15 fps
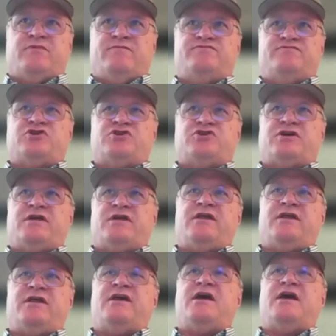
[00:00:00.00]

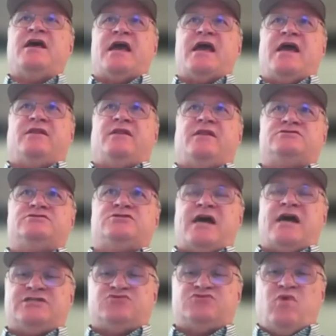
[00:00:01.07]
circulated it, and this
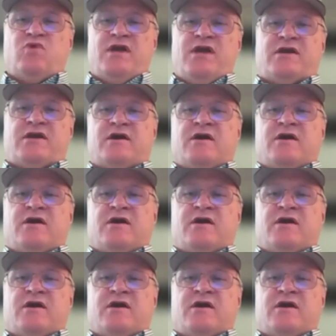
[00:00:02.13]
last week,